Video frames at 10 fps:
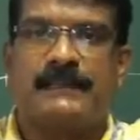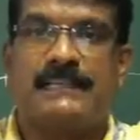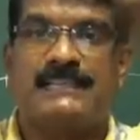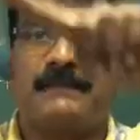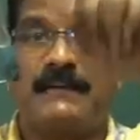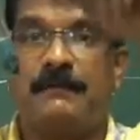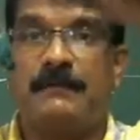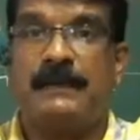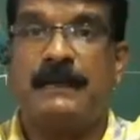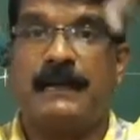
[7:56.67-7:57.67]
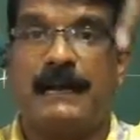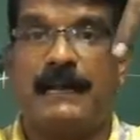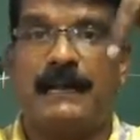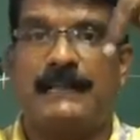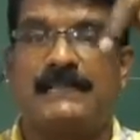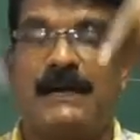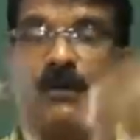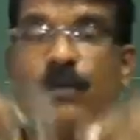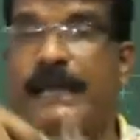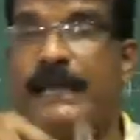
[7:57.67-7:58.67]
This become colorless.
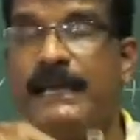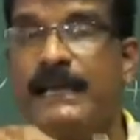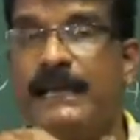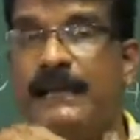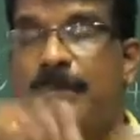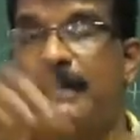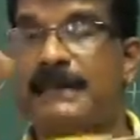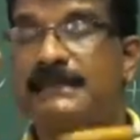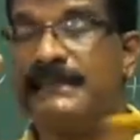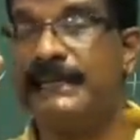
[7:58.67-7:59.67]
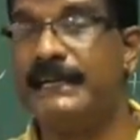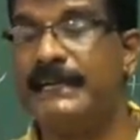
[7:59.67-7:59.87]
Why? Because zinc